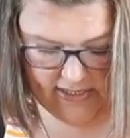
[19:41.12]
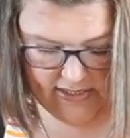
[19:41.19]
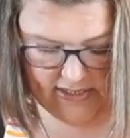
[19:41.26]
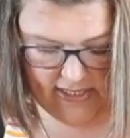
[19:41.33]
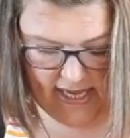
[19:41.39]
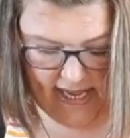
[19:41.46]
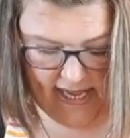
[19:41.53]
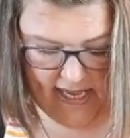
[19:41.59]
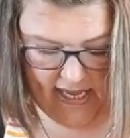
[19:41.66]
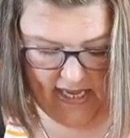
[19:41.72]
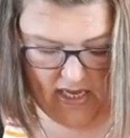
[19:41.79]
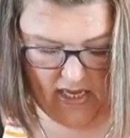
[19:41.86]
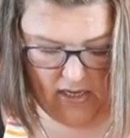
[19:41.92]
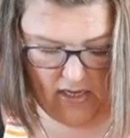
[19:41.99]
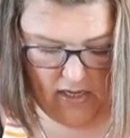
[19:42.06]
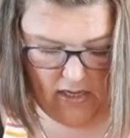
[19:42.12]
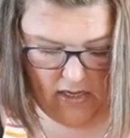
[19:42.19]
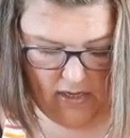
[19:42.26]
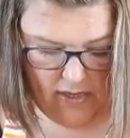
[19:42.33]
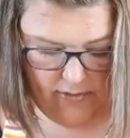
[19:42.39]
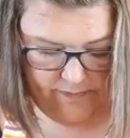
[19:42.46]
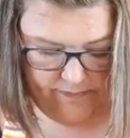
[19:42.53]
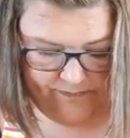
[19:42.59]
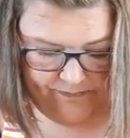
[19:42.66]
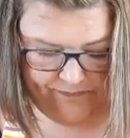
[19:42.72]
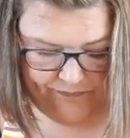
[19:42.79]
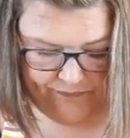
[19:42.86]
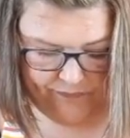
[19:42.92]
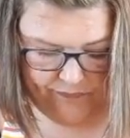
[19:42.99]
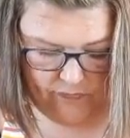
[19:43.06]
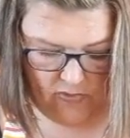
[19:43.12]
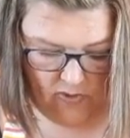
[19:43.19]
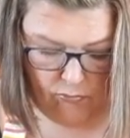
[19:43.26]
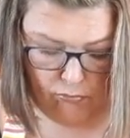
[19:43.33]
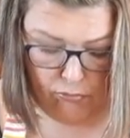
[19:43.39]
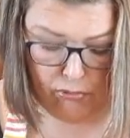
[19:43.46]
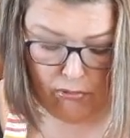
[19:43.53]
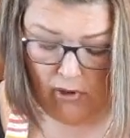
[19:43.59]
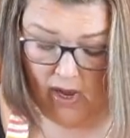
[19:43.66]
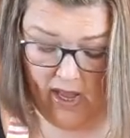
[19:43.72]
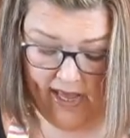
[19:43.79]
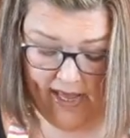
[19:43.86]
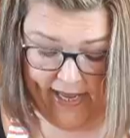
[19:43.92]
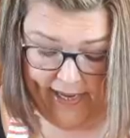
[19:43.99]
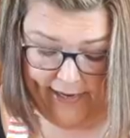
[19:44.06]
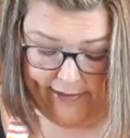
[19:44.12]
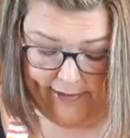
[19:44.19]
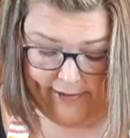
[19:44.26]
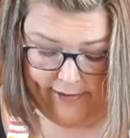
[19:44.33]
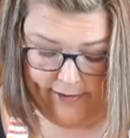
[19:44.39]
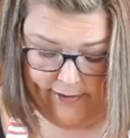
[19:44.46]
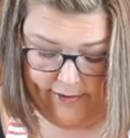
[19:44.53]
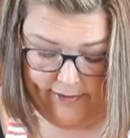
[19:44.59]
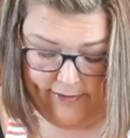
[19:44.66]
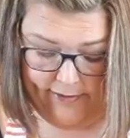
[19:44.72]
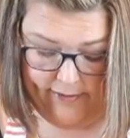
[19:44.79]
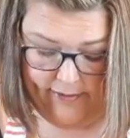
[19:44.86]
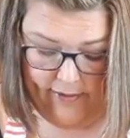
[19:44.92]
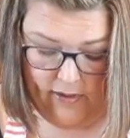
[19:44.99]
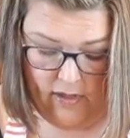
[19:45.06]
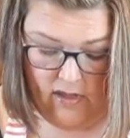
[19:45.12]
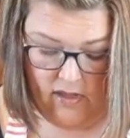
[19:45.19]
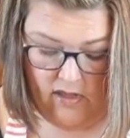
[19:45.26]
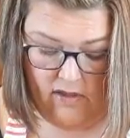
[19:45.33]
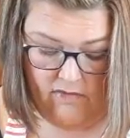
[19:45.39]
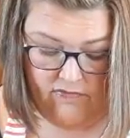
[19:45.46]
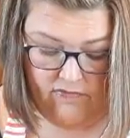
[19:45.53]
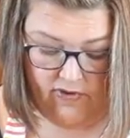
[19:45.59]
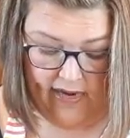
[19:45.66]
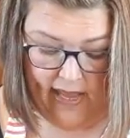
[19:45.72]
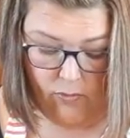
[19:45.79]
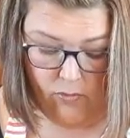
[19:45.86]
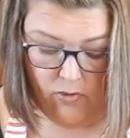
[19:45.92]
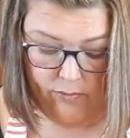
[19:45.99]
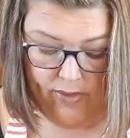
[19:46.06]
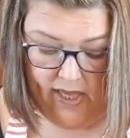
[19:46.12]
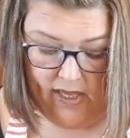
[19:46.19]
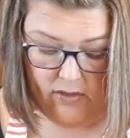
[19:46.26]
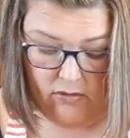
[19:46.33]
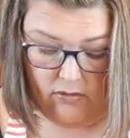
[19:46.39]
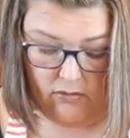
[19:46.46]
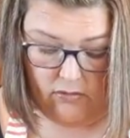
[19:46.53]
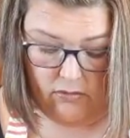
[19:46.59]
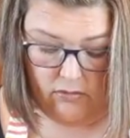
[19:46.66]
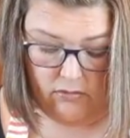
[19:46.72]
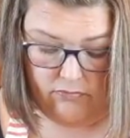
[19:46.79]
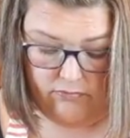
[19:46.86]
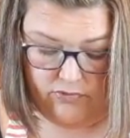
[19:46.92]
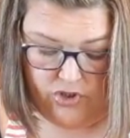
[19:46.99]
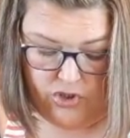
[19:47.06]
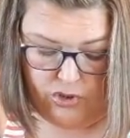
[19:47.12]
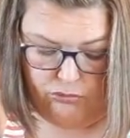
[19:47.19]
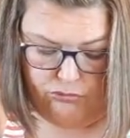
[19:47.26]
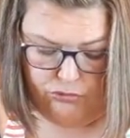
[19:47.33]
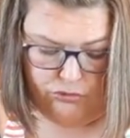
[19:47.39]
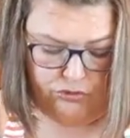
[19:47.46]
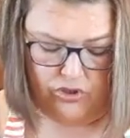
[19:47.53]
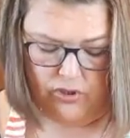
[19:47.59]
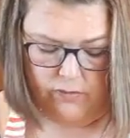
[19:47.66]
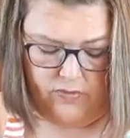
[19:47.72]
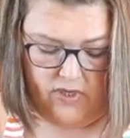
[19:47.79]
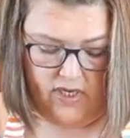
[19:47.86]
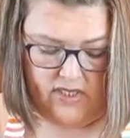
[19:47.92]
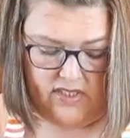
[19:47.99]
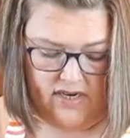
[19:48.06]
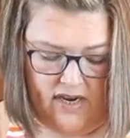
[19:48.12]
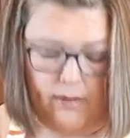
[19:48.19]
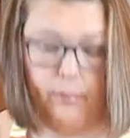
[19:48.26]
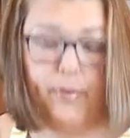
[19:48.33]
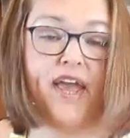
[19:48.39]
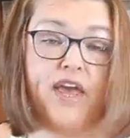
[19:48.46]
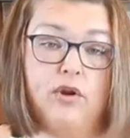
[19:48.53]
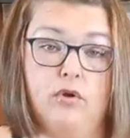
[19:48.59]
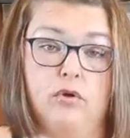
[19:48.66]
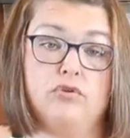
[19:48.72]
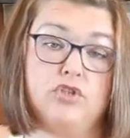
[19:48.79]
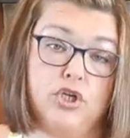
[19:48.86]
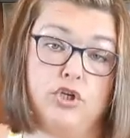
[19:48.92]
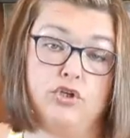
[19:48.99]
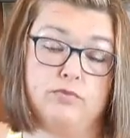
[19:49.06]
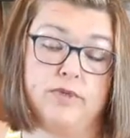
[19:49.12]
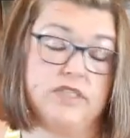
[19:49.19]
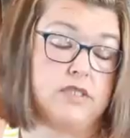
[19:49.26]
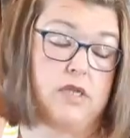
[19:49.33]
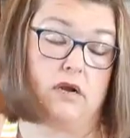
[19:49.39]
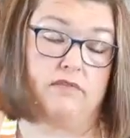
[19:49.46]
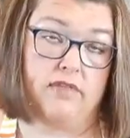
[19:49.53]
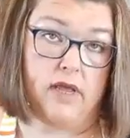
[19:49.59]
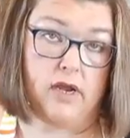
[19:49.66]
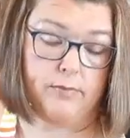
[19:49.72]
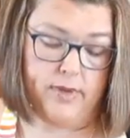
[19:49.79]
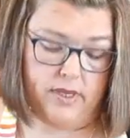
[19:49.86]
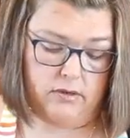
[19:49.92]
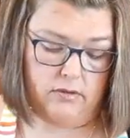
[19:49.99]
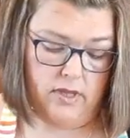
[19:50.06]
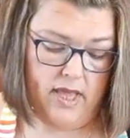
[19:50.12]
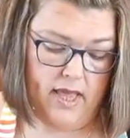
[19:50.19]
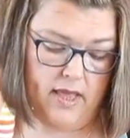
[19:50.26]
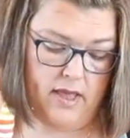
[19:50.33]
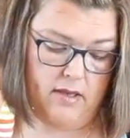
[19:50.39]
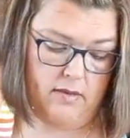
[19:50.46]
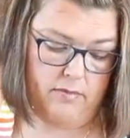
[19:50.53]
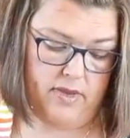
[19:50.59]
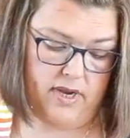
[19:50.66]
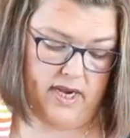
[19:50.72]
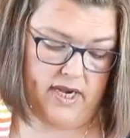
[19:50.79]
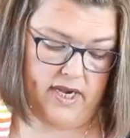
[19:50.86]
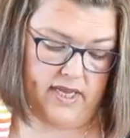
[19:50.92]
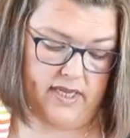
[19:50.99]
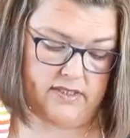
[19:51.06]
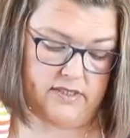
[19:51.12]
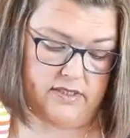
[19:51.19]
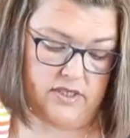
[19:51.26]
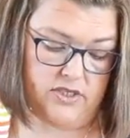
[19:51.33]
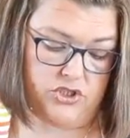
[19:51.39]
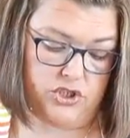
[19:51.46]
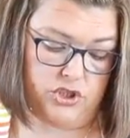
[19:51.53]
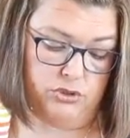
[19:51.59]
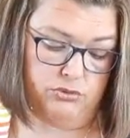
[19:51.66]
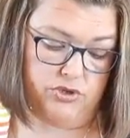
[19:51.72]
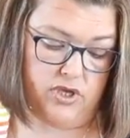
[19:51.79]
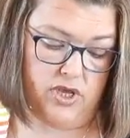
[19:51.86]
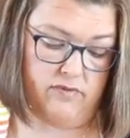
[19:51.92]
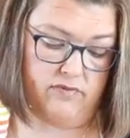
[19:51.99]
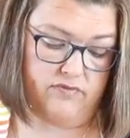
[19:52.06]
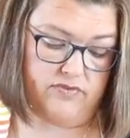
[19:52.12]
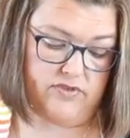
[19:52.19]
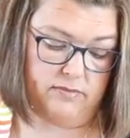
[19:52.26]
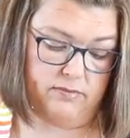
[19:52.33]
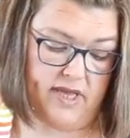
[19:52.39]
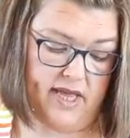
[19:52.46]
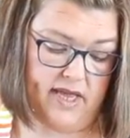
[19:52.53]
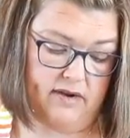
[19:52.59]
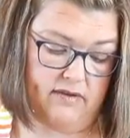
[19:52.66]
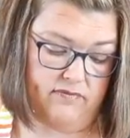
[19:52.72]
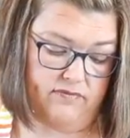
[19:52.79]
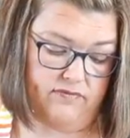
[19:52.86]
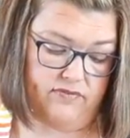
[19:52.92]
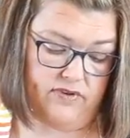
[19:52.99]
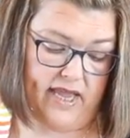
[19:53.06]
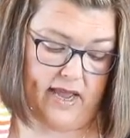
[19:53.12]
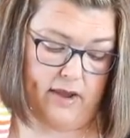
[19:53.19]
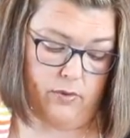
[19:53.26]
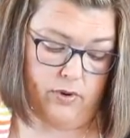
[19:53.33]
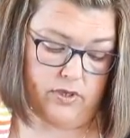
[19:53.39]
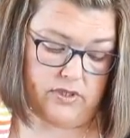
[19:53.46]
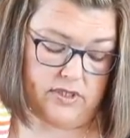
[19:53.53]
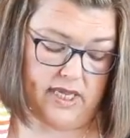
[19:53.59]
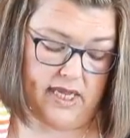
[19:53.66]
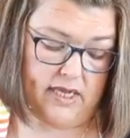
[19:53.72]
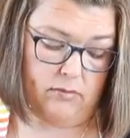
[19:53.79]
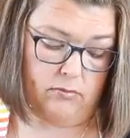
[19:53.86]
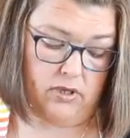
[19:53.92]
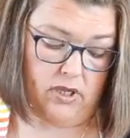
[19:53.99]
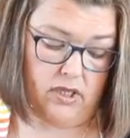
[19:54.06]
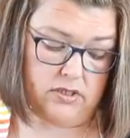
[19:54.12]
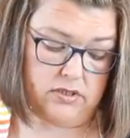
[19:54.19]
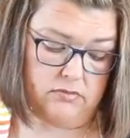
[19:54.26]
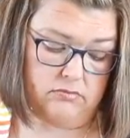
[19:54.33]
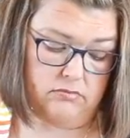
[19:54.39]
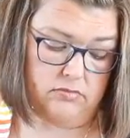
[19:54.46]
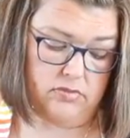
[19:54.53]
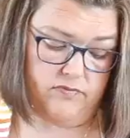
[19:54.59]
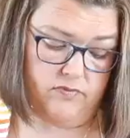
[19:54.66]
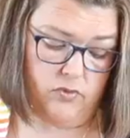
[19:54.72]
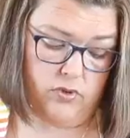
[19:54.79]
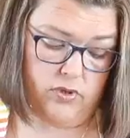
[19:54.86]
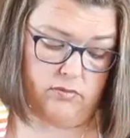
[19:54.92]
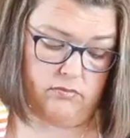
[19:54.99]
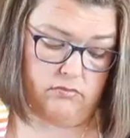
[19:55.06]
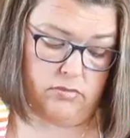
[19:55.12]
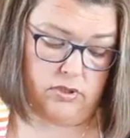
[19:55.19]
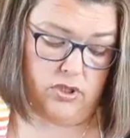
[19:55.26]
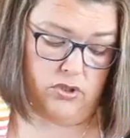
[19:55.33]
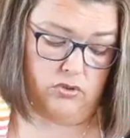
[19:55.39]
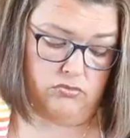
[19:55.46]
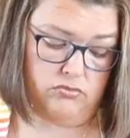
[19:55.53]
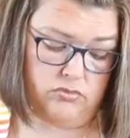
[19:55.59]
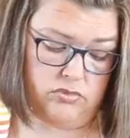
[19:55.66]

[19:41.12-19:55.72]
a brined flower petal shoot or something. It's not a petal, excuse me. It's not a flower petal. But it is the shoot of some kind of flower. It's like a blossom before it blooms.